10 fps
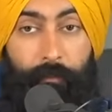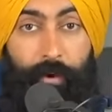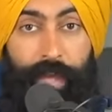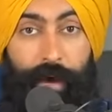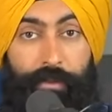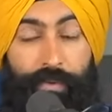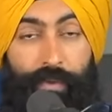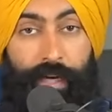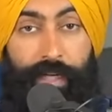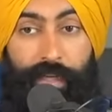But that was
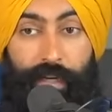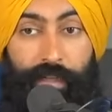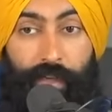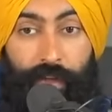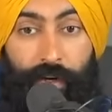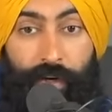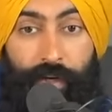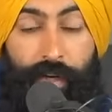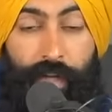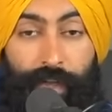when I started to
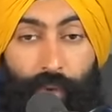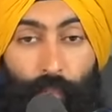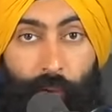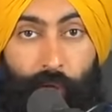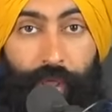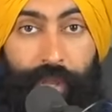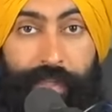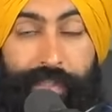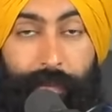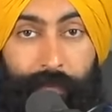learn that the
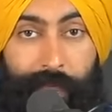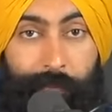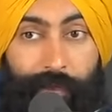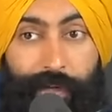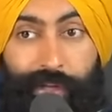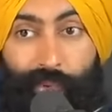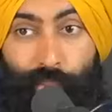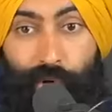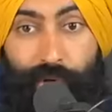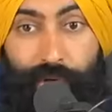wealthiest people in the
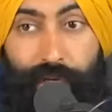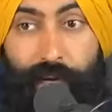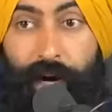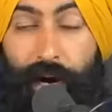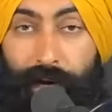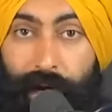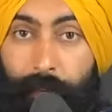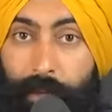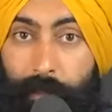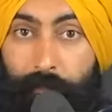world are
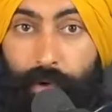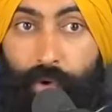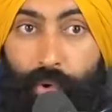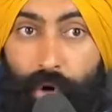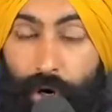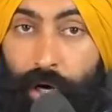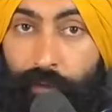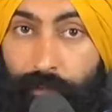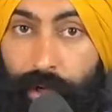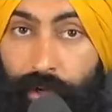not people who
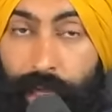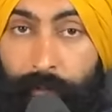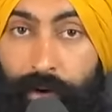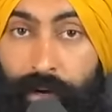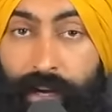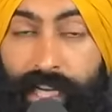earn from their labor,